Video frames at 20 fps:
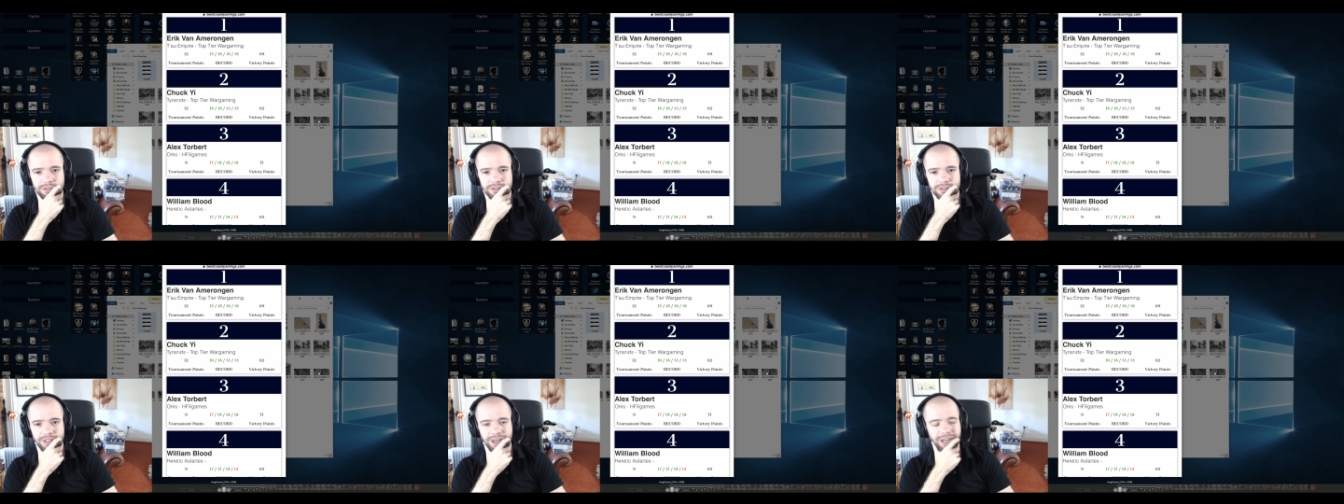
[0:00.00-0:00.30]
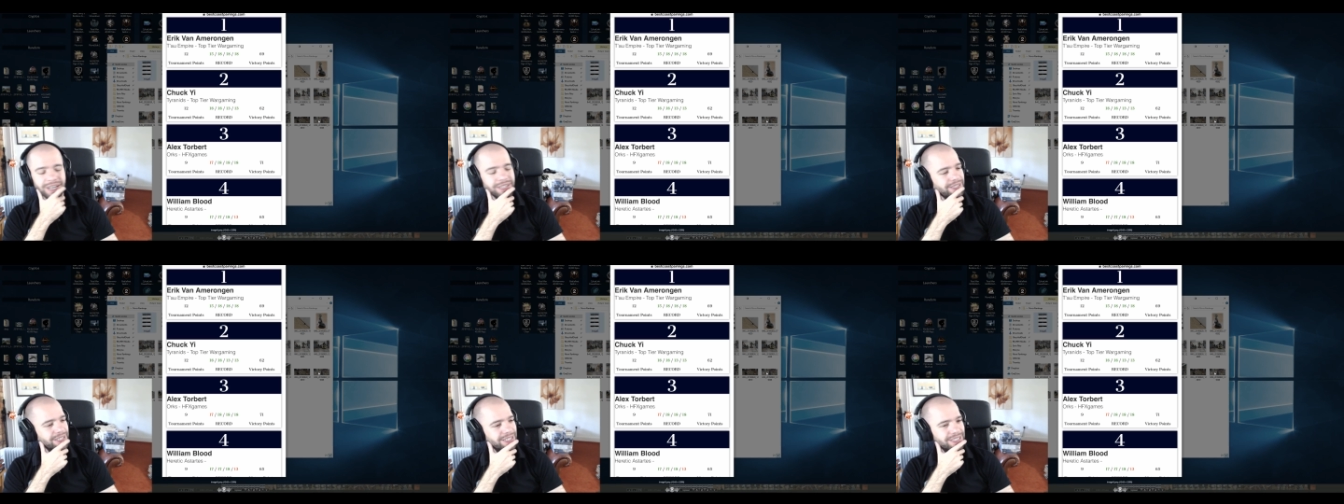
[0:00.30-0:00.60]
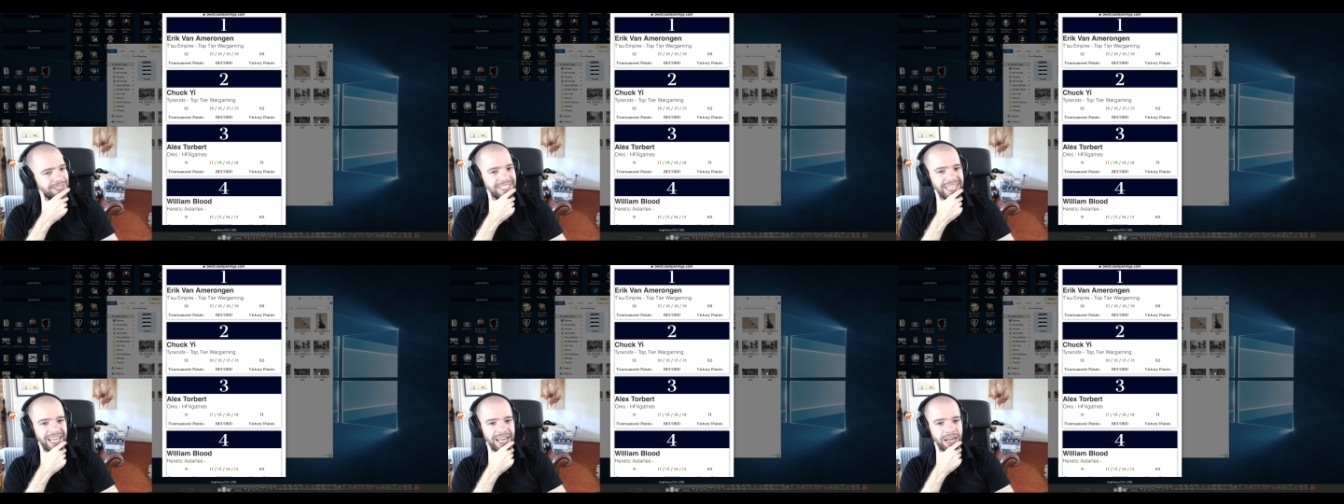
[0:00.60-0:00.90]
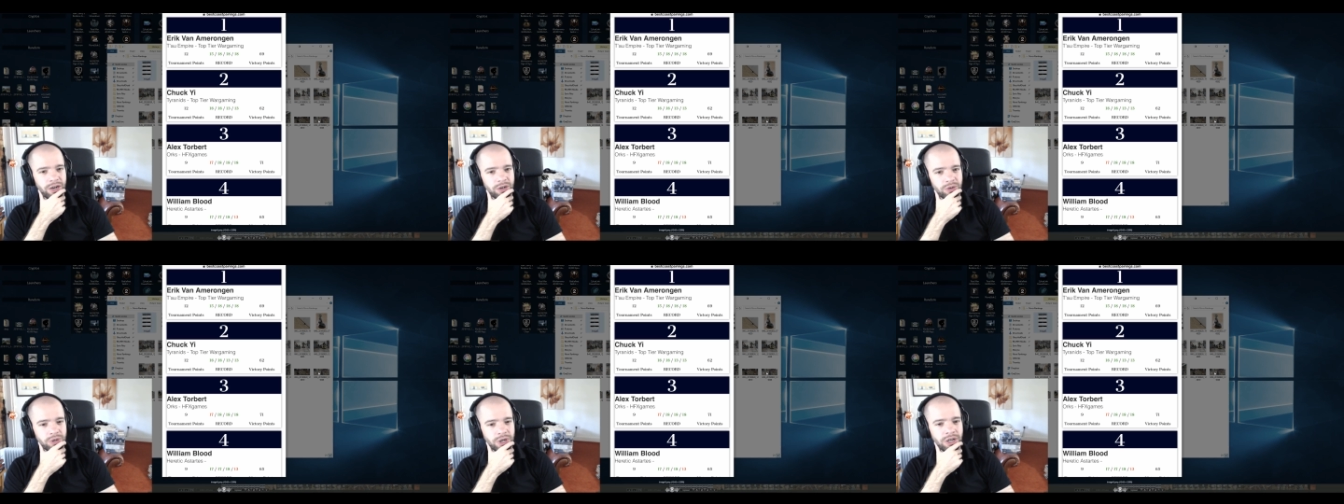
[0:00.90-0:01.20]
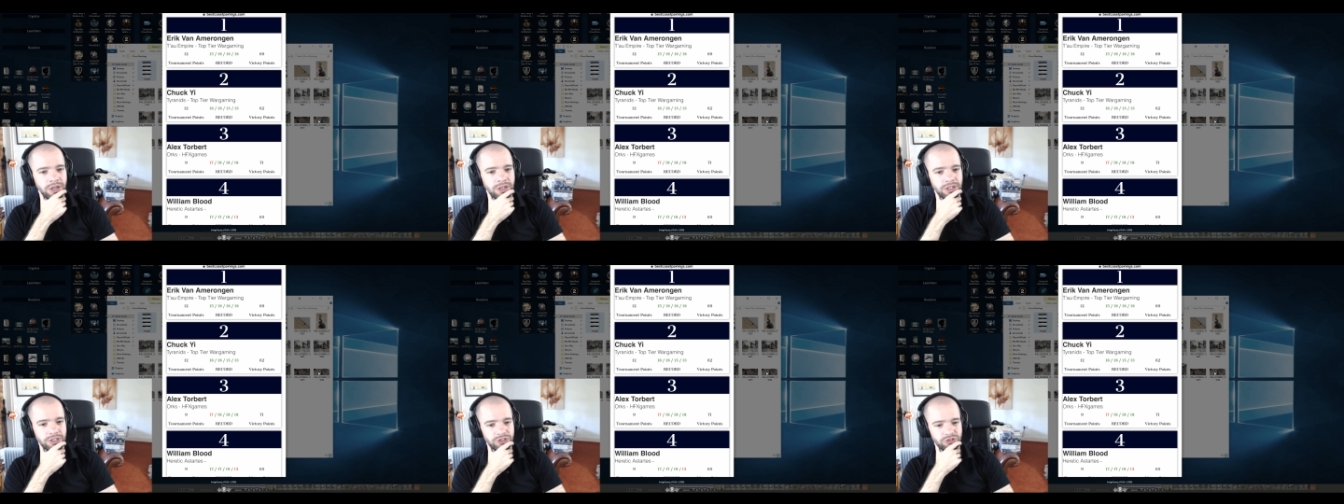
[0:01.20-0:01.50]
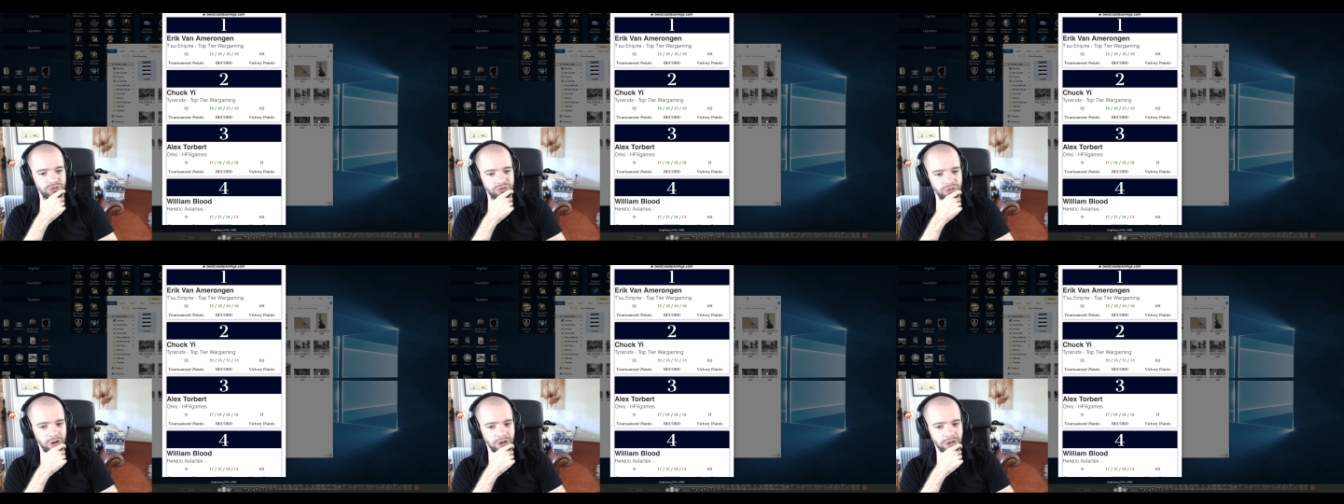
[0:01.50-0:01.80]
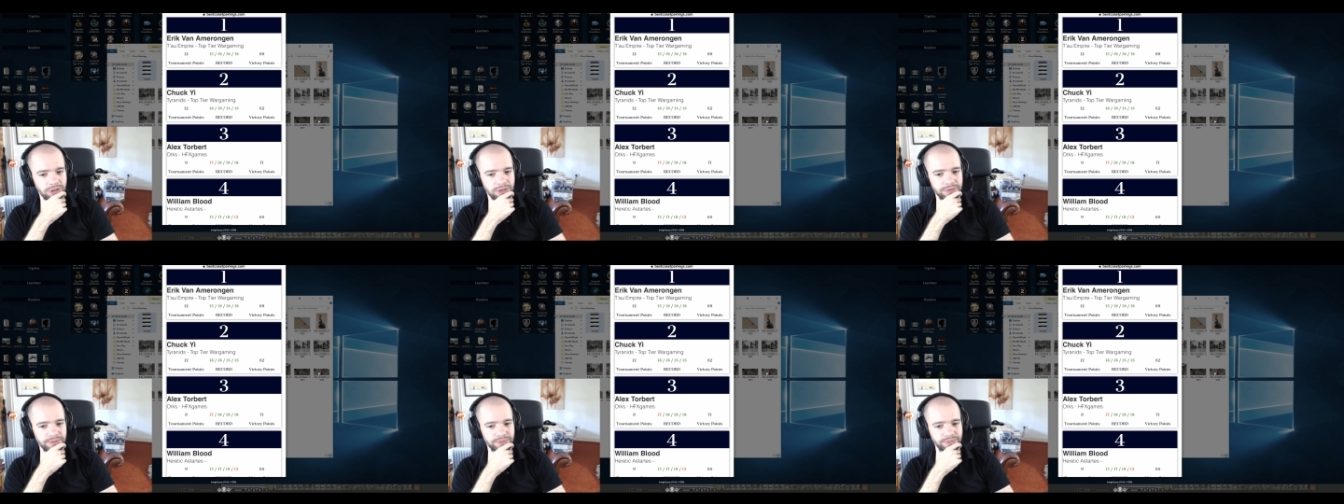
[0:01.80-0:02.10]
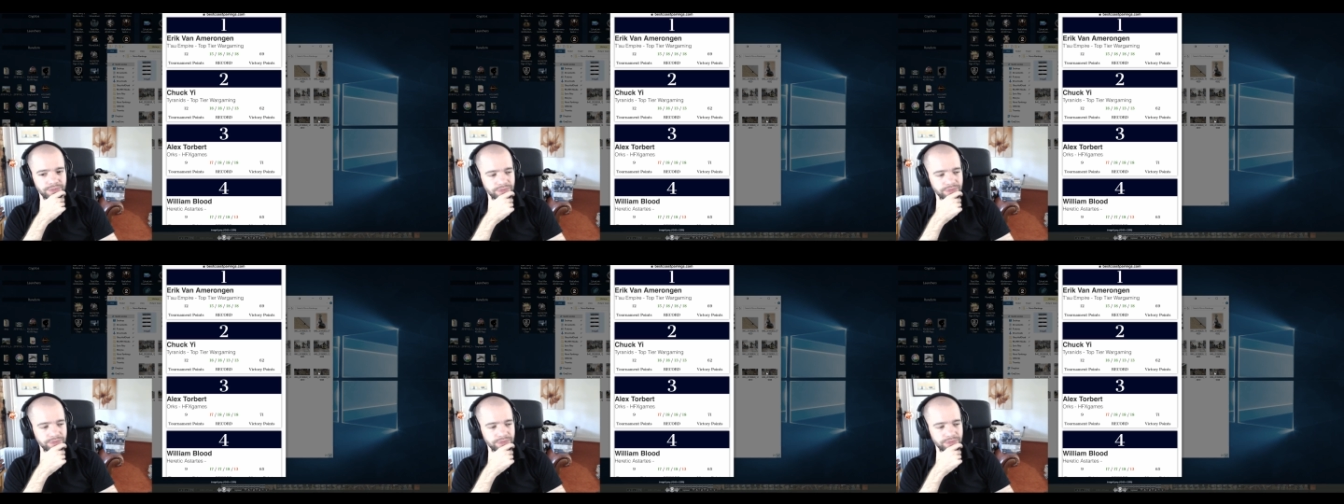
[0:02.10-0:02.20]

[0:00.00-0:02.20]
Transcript: I think Tau are strong.